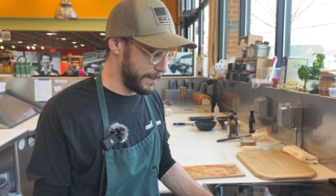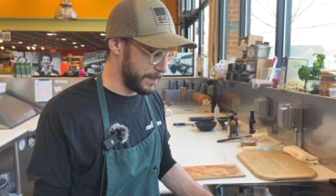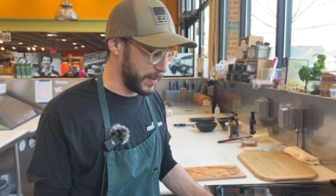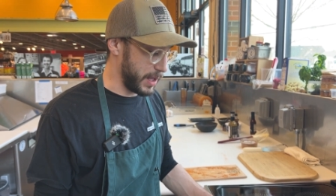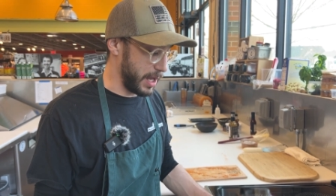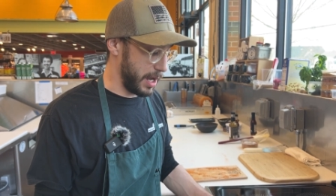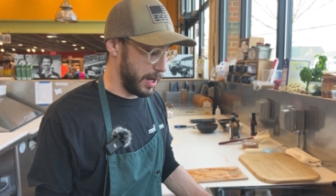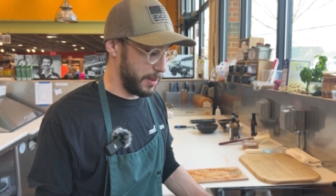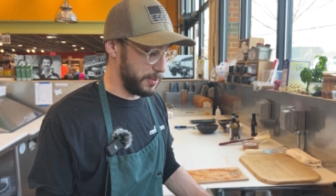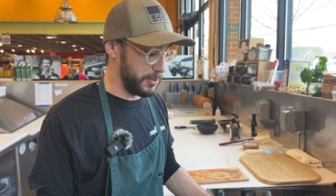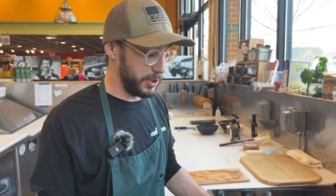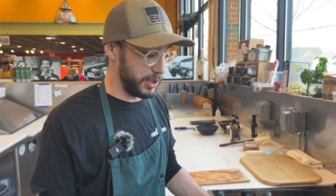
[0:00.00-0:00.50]

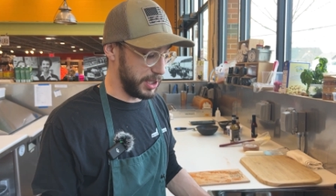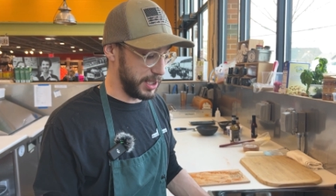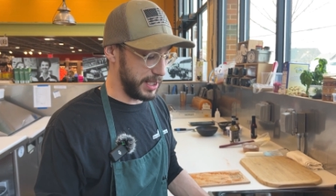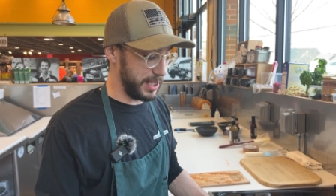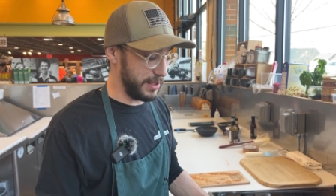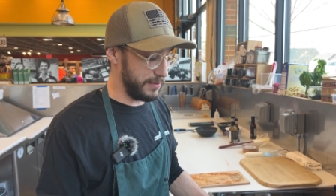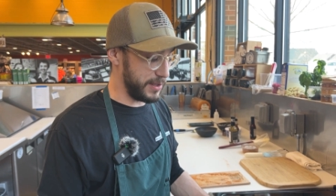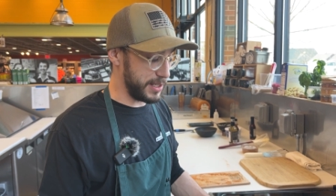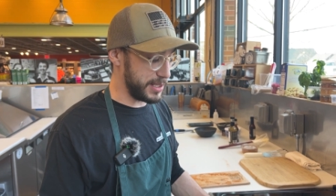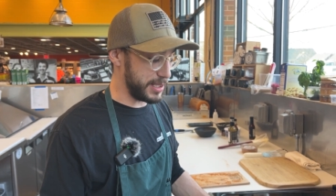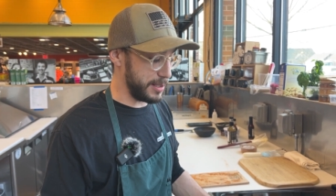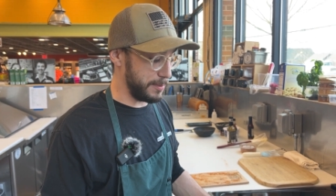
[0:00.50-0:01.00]
You're going to
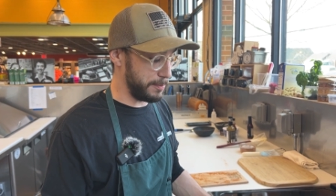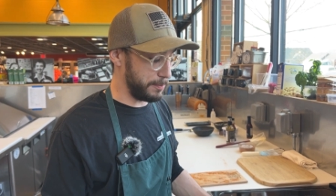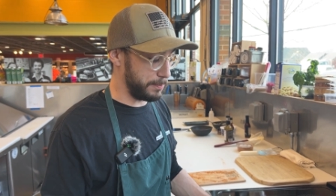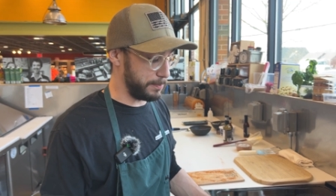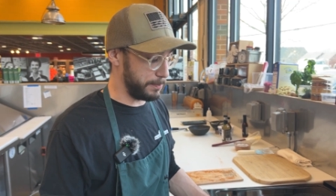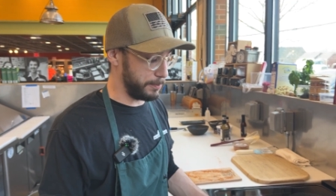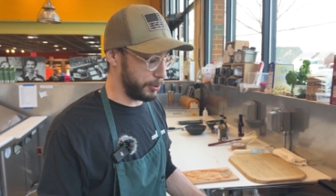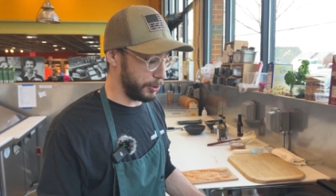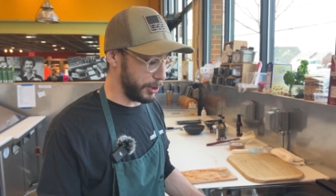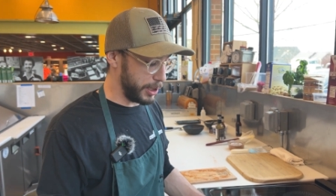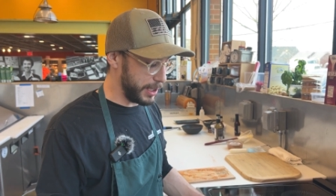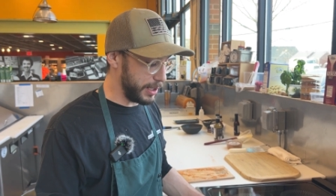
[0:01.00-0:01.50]
give this a
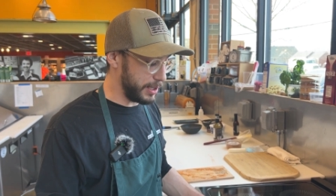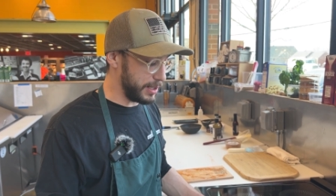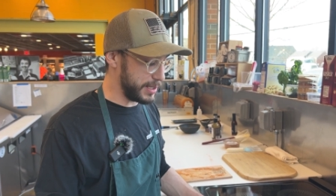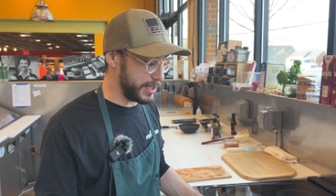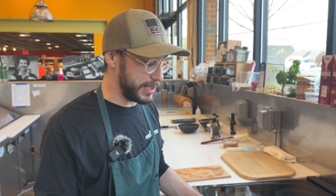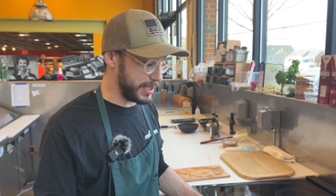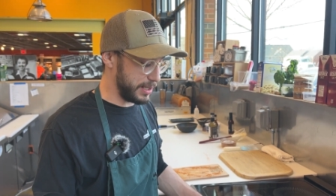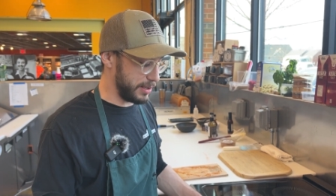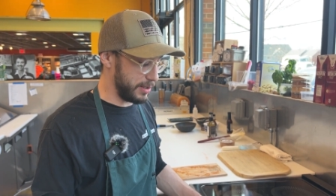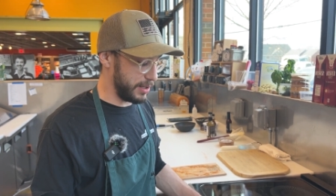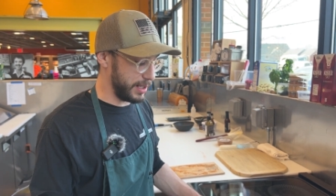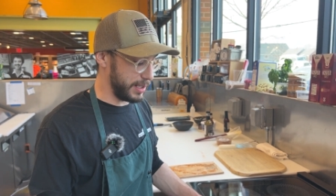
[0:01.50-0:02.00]
pretty good
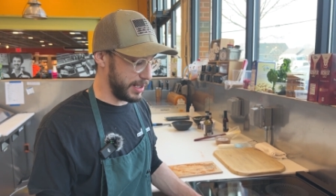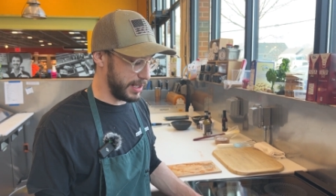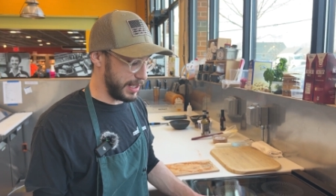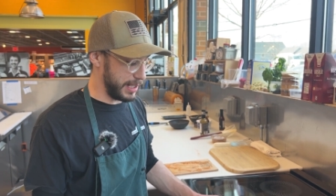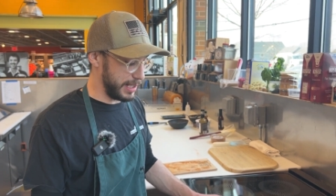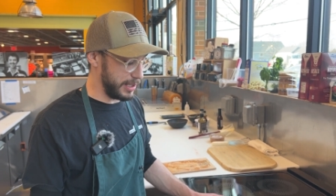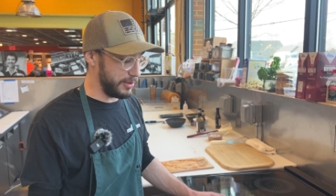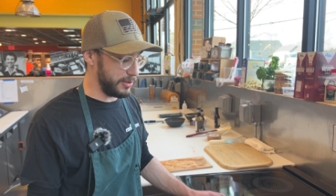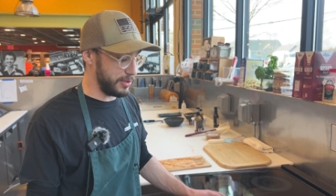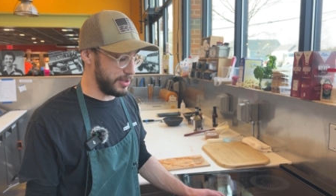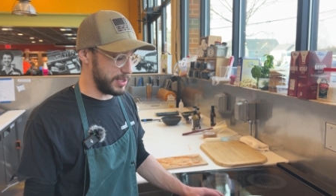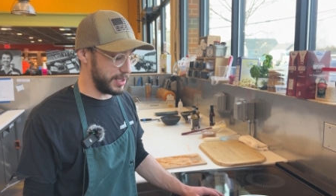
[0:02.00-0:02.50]
sear on
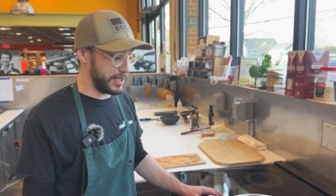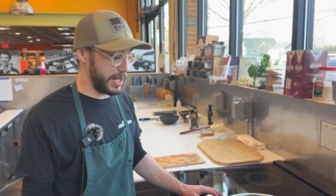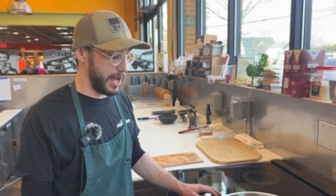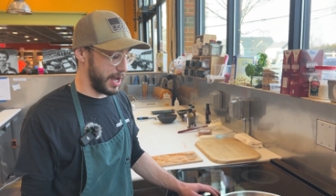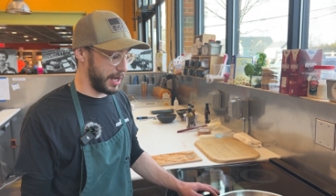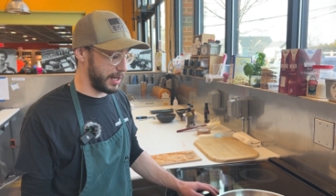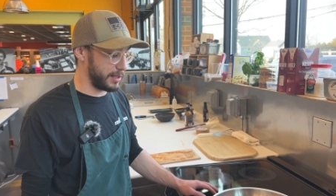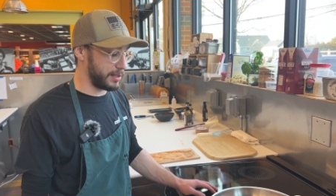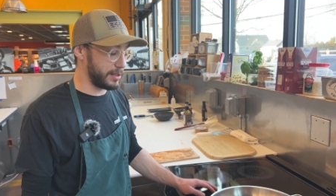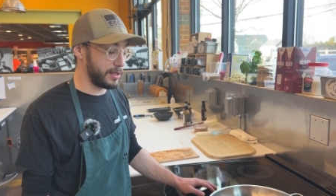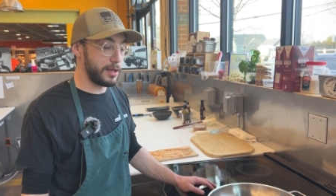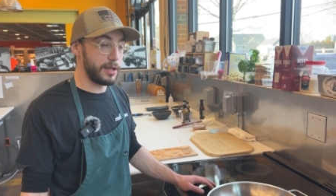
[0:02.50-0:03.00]
either
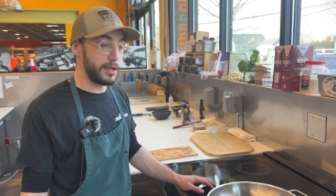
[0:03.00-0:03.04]
side.